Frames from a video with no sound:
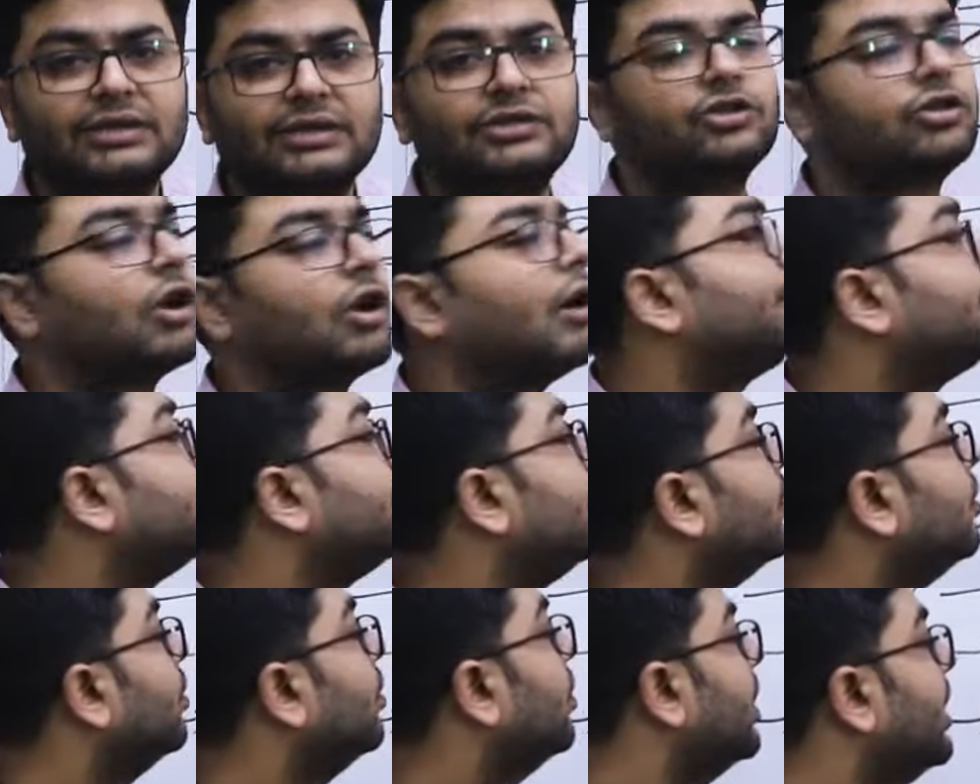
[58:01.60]
can stop
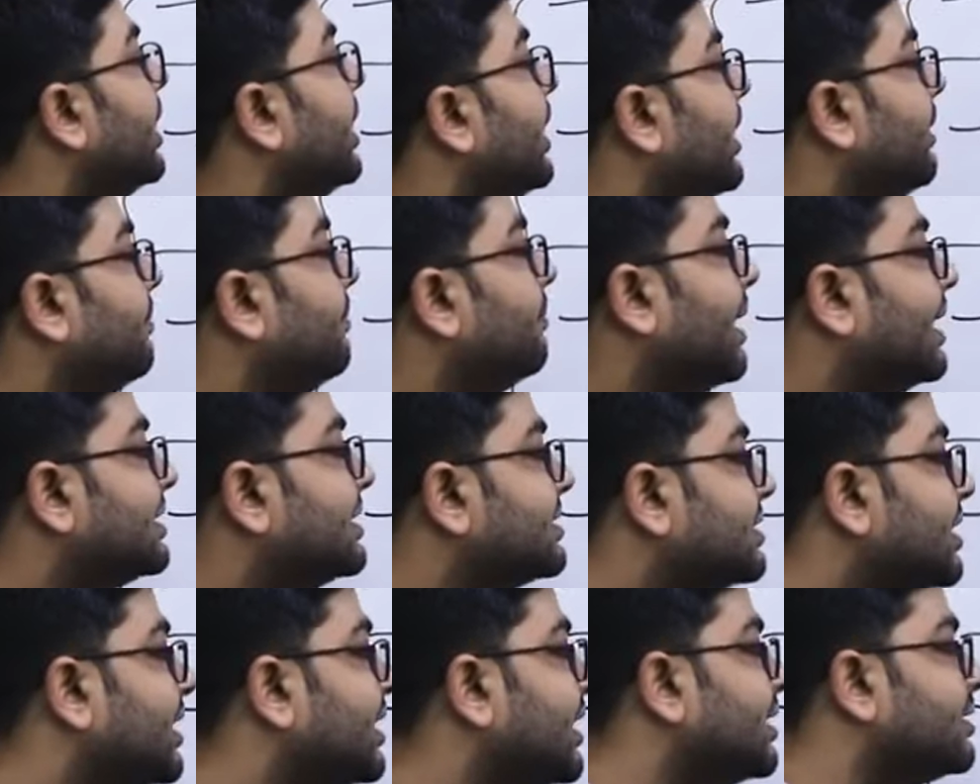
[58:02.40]
you in
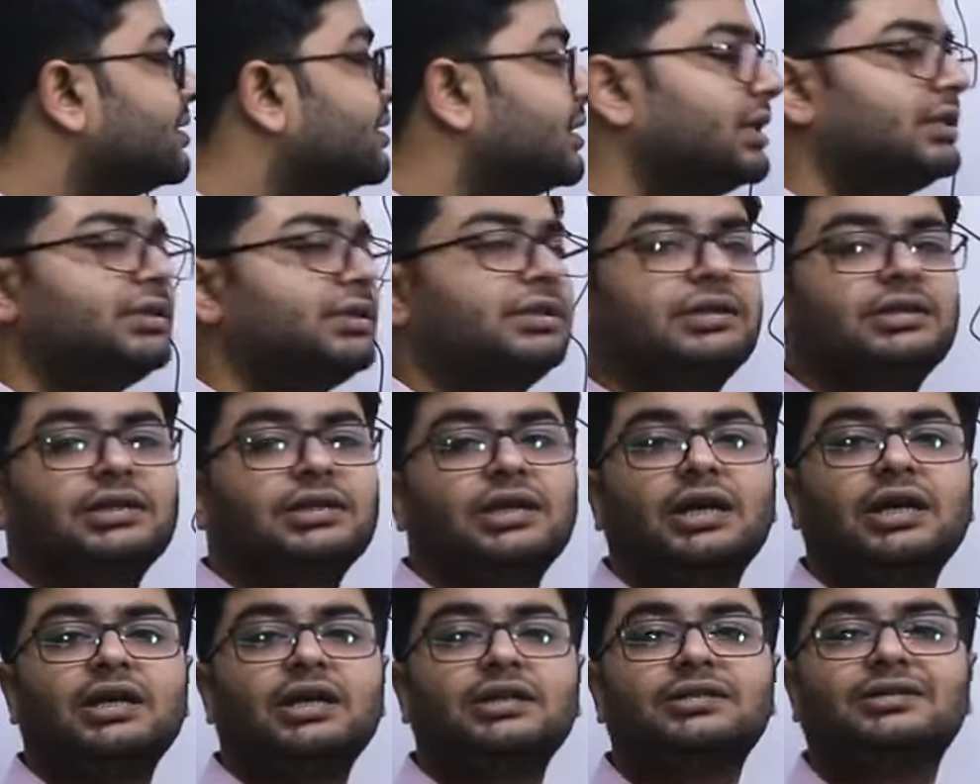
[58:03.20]
mastering this
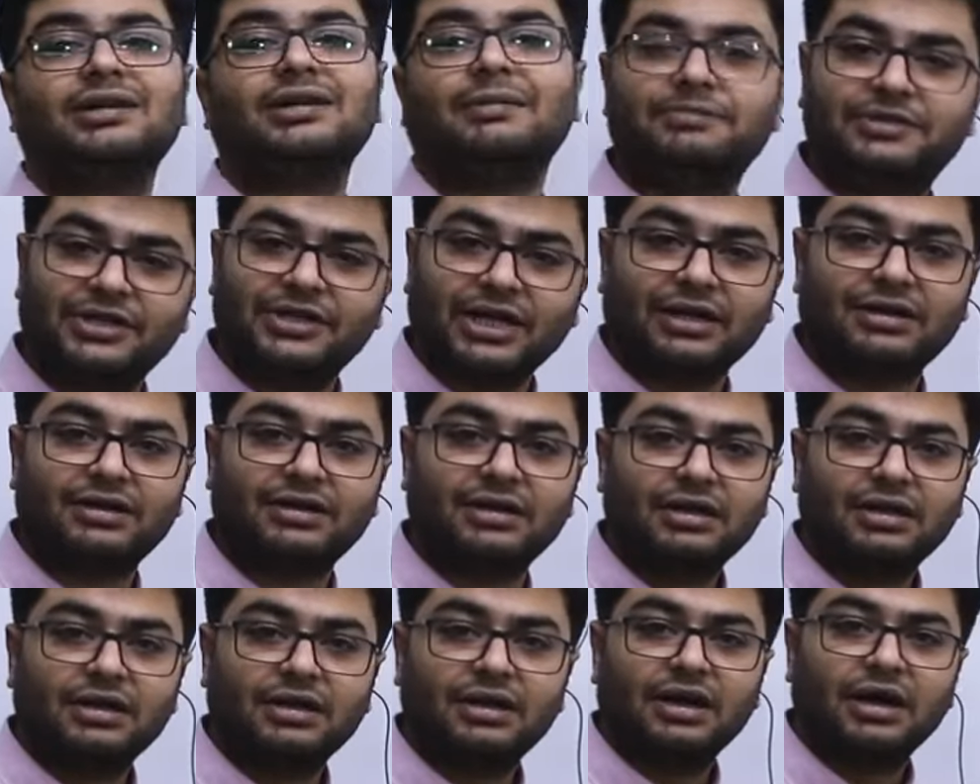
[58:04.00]
subject.
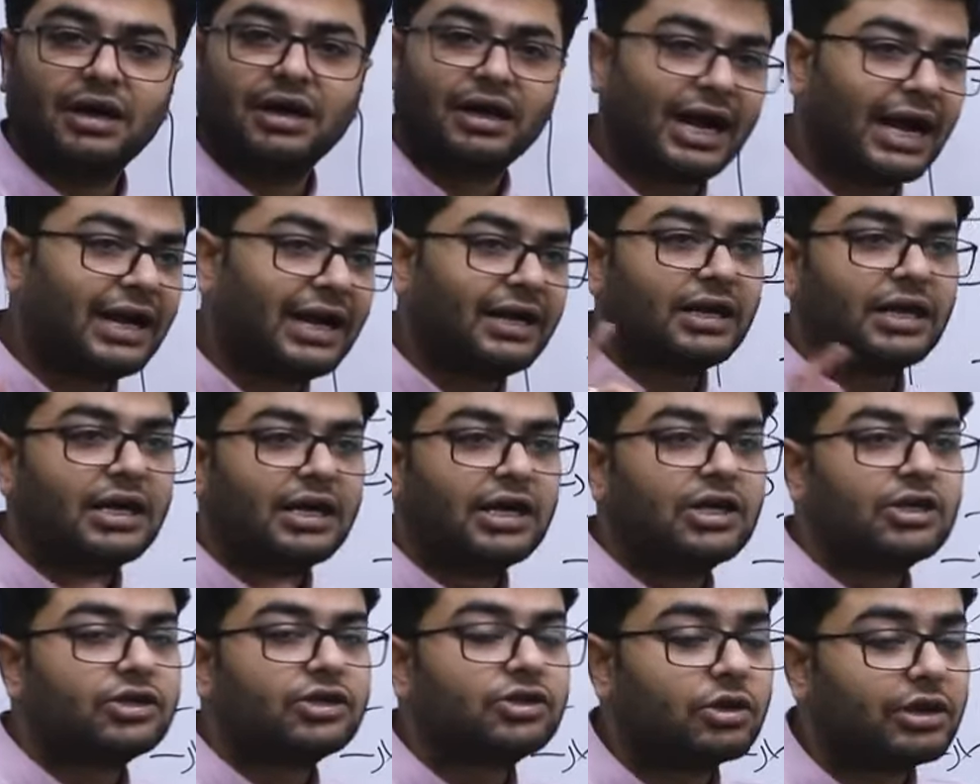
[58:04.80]
Right?
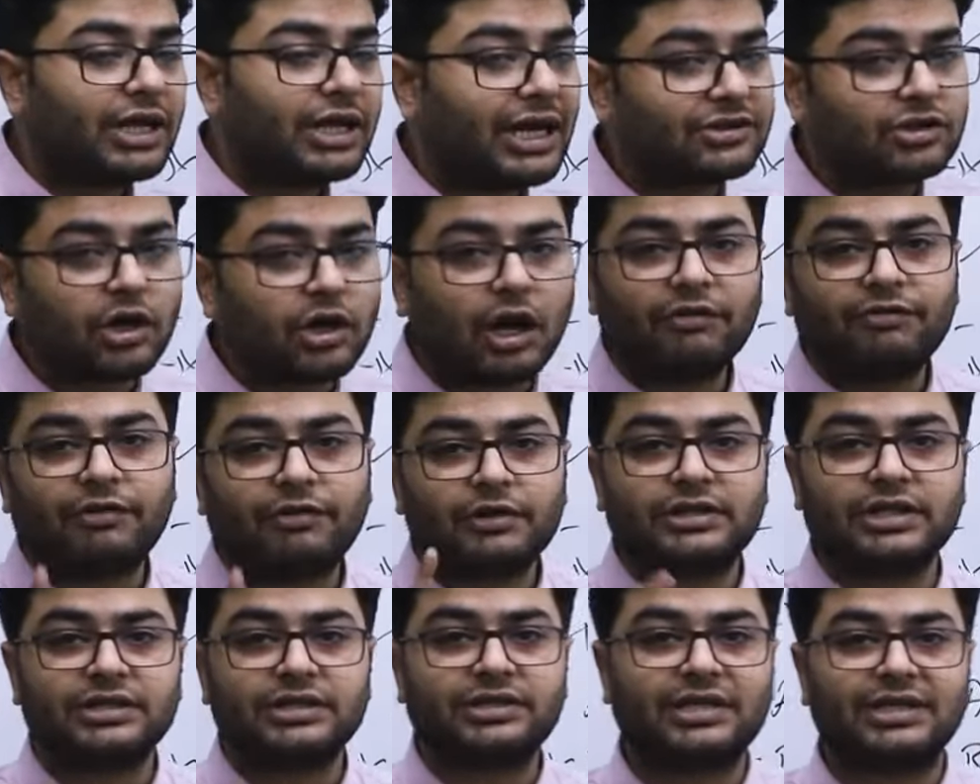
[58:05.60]
So that's all
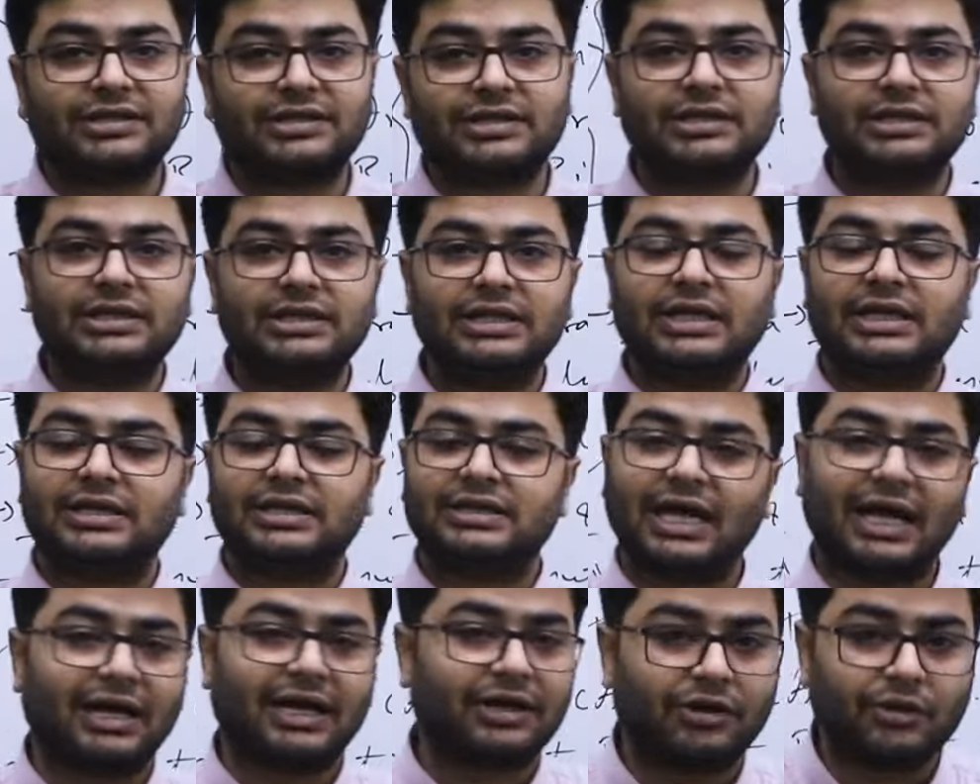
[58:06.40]
for this session.
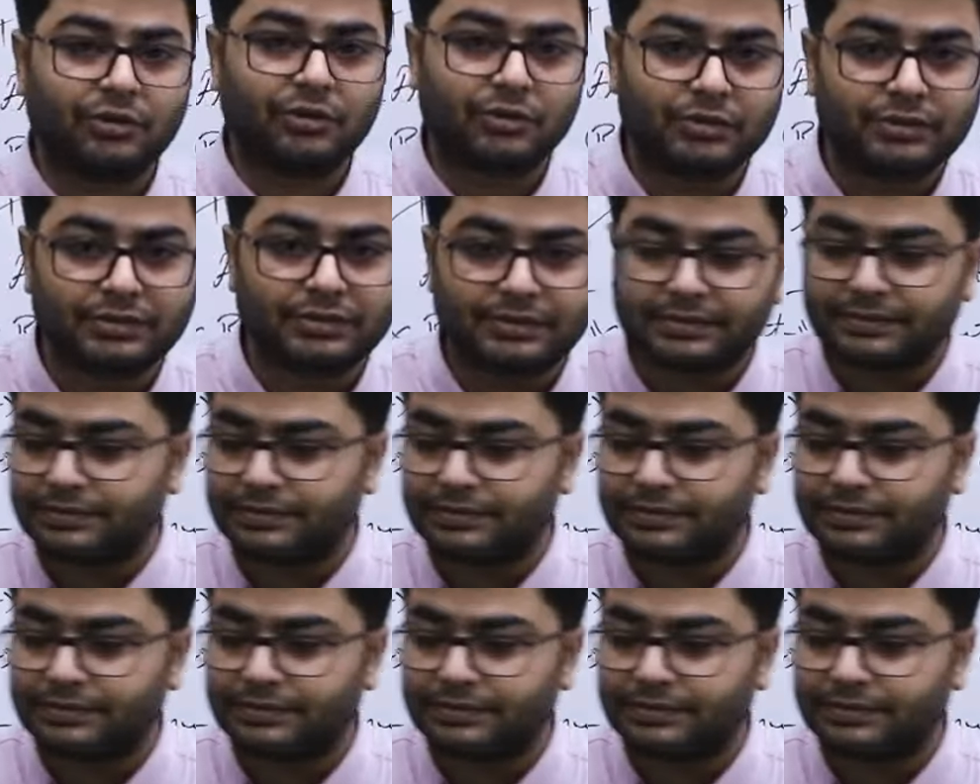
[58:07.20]
Thank you.